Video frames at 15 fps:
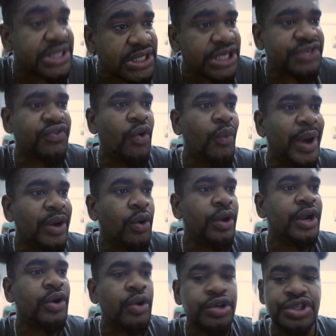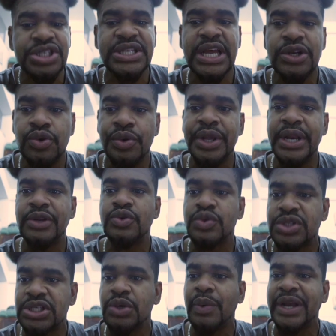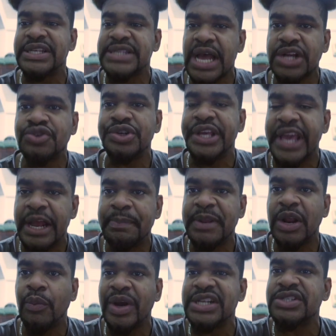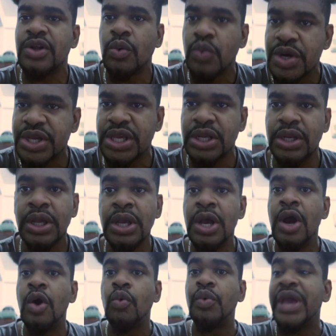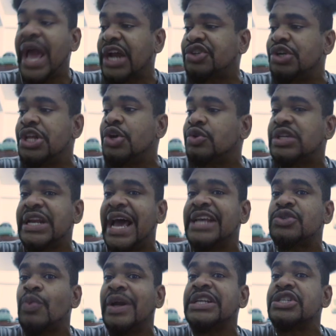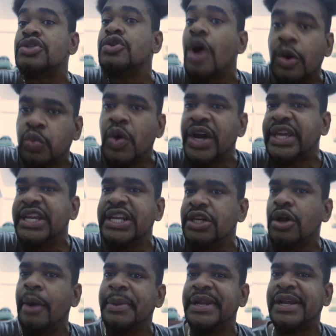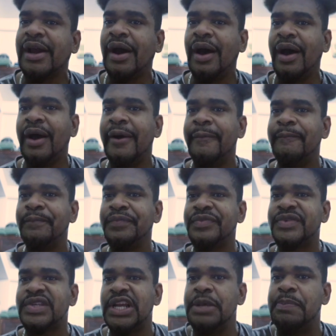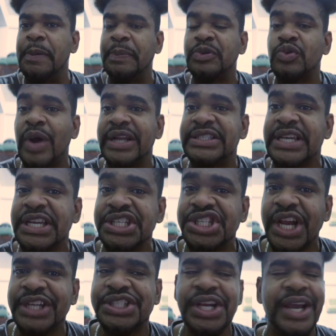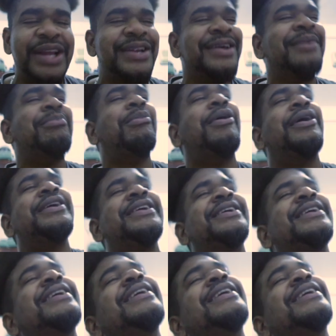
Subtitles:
for what other countries are doing to see what is actually helping and what is not working. We actually utilize what is not working in Dominica. Telling people to go and take injections. Boy,